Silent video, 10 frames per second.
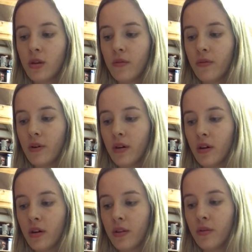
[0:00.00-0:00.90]
of
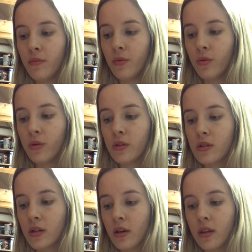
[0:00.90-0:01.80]
the
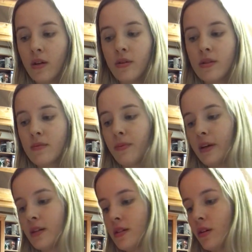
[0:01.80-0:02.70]
books, there is
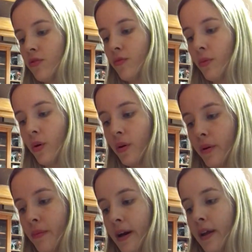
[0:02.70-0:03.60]
plenty of more,
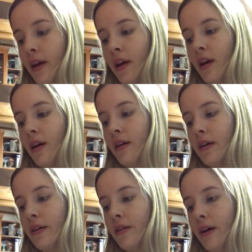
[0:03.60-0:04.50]
but
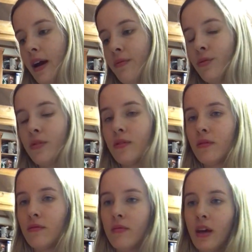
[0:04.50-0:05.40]
I would
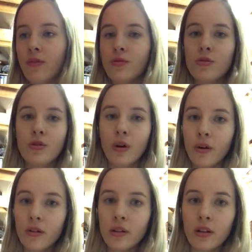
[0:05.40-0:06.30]
have to
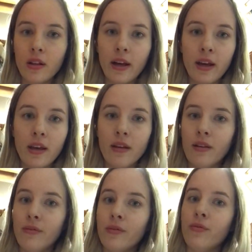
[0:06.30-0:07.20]
talk like
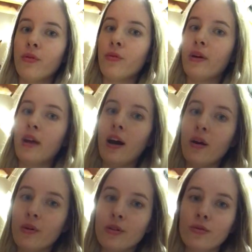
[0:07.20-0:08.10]
even for 1
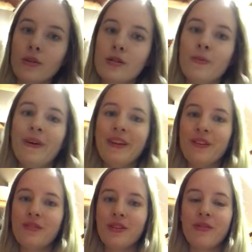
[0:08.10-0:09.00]
hour to explain
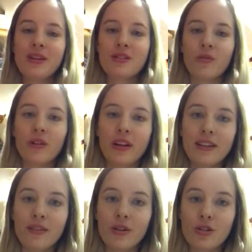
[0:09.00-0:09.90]
you the rest of the
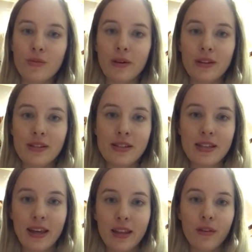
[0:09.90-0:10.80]
literature. But
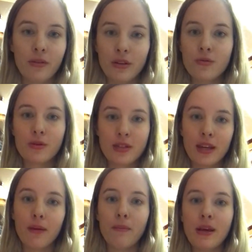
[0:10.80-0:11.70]
this was
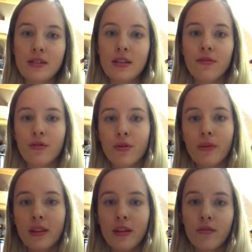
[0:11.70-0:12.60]
like a basic for
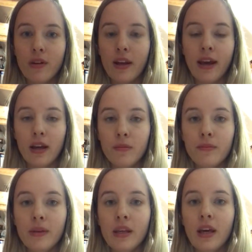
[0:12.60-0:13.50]
me that really
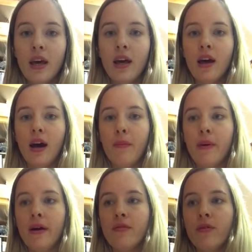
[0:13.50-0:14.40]
helped me.
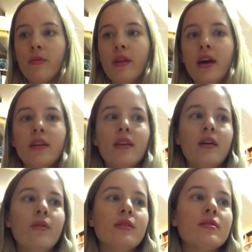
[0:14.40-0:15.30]
Apart from that,
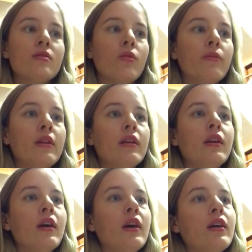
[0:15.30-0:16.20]
there is so
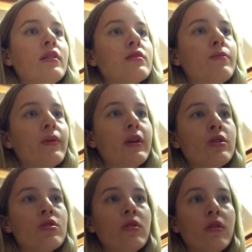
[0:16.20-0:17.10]
many
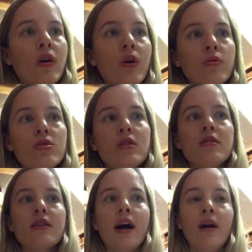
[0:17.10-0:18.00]
inspirational
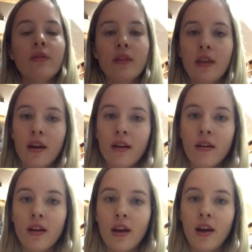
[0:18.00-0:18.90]
coaches out
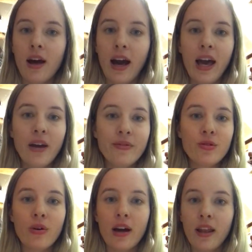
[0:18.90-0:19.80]
there. I have
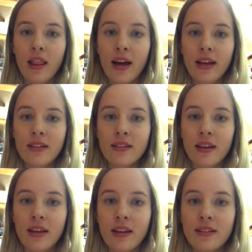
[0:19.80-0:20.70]
to highlight,
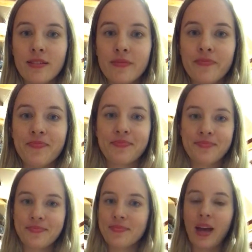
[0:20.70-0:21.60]
and
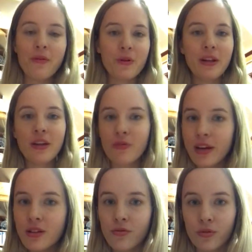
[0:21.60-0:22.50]
I'm really
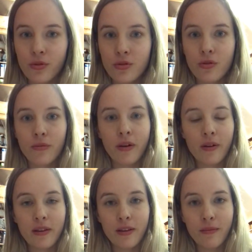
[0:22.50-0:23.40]
grateful to
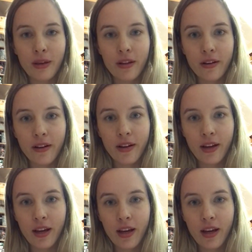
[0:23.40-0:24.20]
Meredith Miller